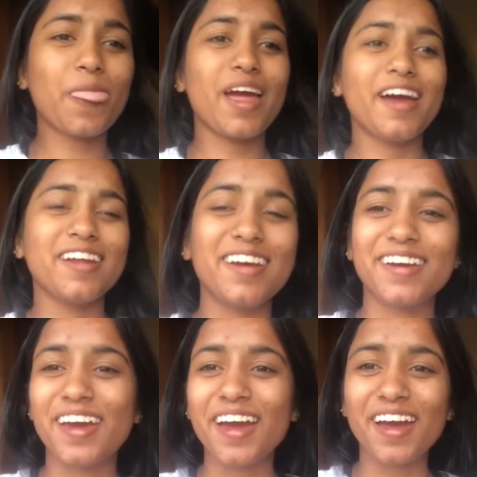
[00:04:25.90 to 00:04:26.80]
and I
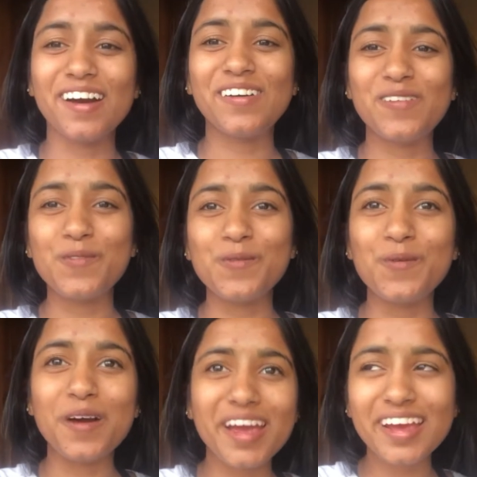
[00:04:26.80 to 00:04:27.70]
can't
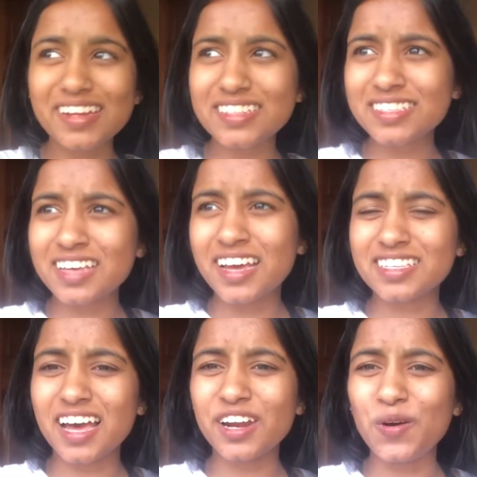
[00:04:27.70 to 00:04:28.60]
wait.
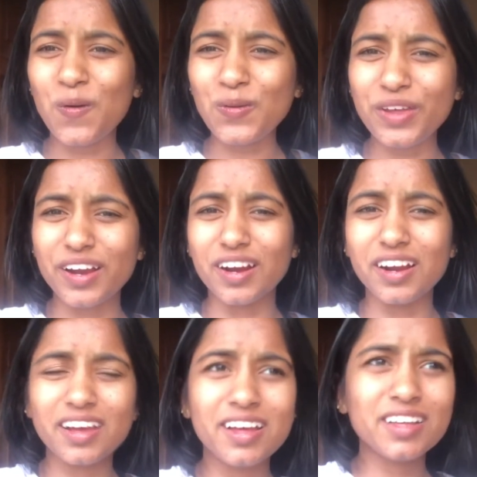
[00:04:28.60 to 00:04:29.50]
It's kind of cold here,
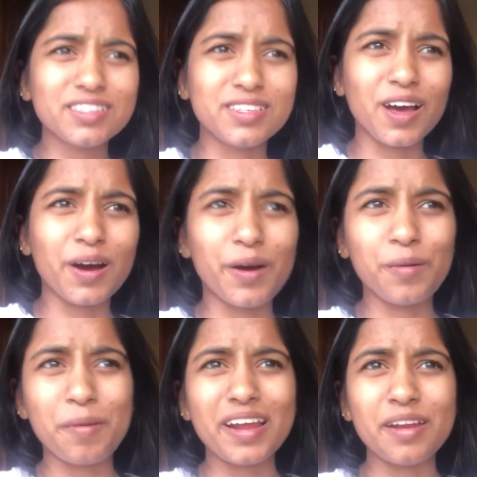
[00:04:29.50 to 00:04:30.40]

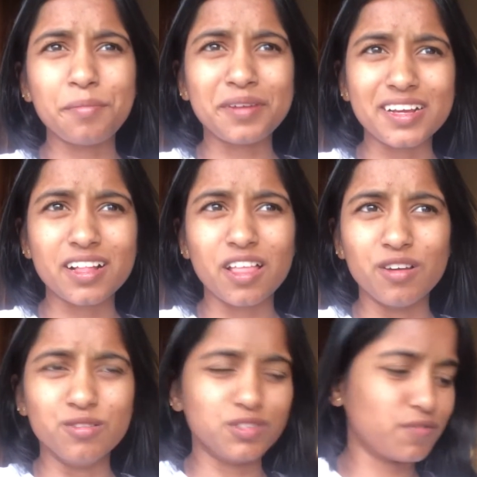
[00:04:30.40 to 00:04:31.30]
so but I did bring
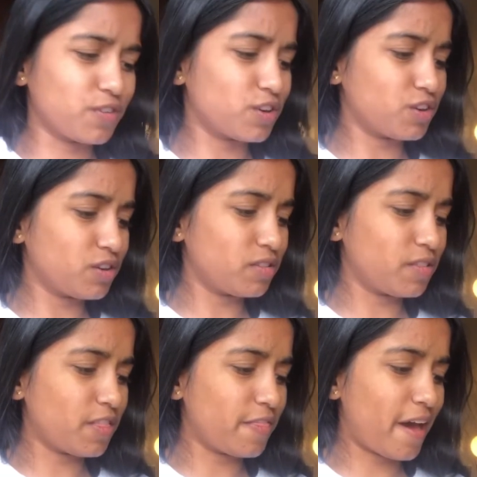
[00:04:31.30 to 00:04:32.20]
clothes for
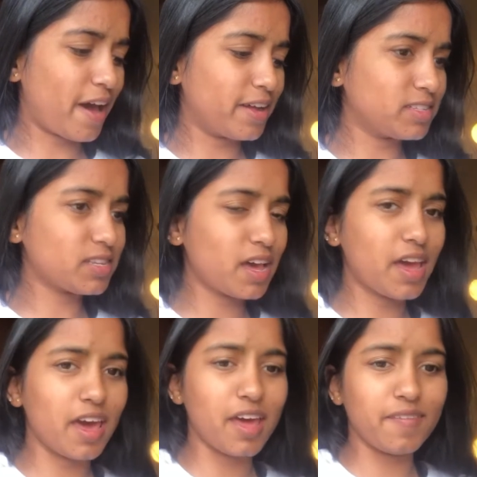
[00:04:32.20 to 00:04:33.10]
that,
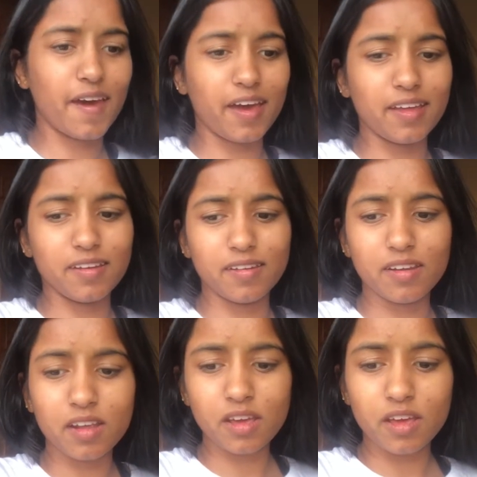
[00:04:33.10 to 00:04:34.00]
and then,
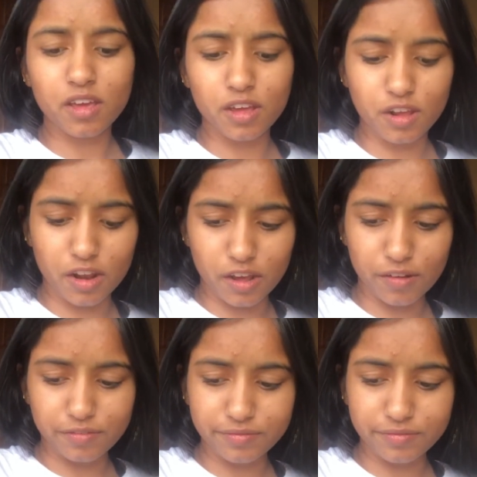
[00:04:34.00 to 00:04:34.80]
you know,